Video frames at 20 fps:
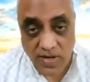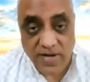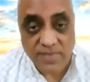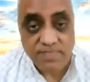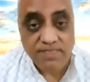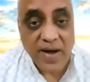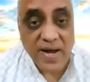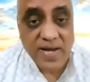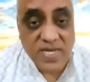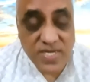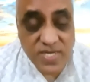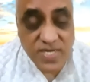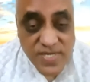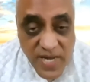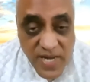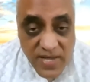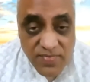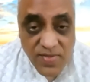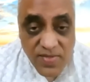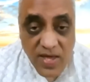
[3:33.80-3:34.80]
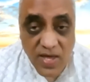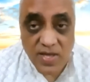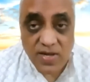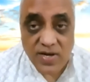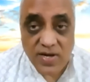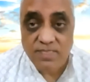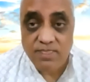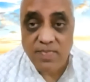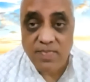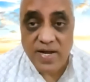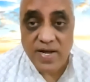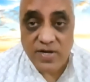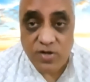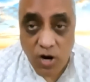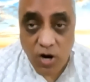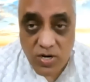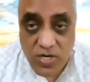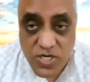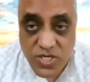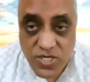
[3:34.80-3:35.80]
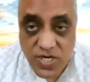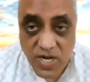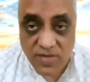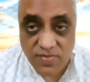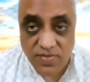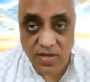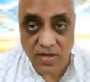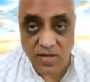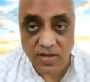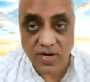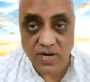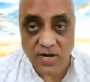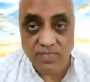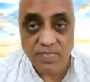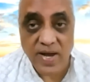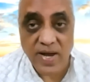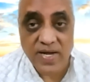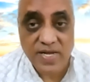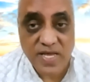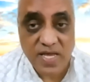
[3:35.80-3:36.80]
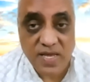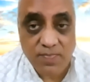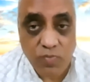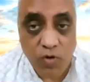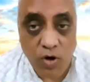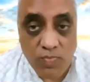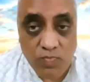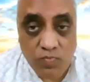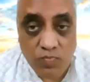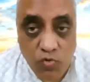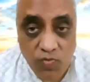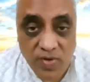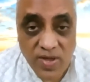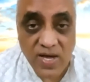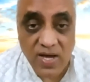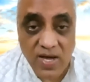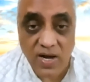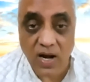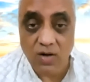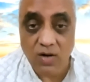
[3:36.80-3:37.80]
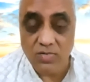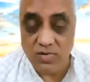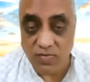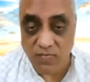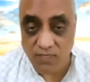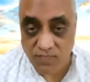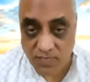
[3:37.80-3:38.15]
It might stay there, it might not stay there. It might keep on moving around.